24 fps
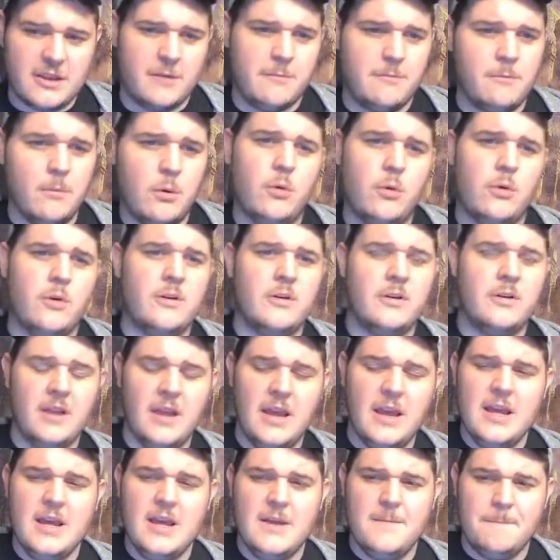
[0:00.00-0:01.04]
more,
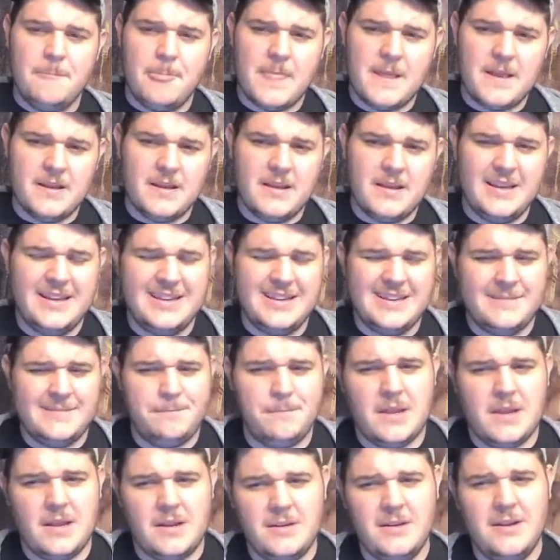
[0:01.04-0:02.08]

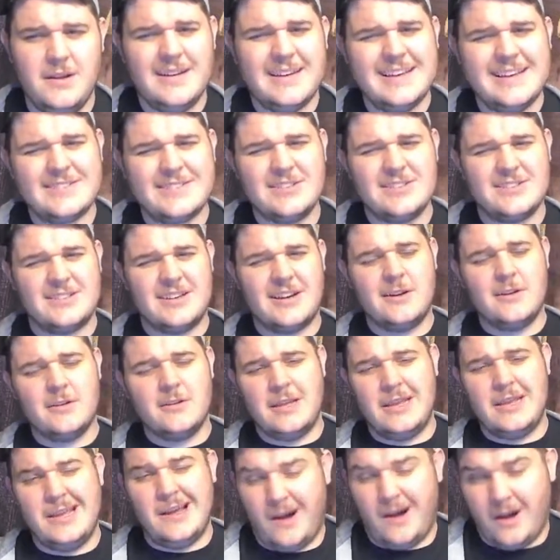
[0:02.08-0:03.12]
not necessarily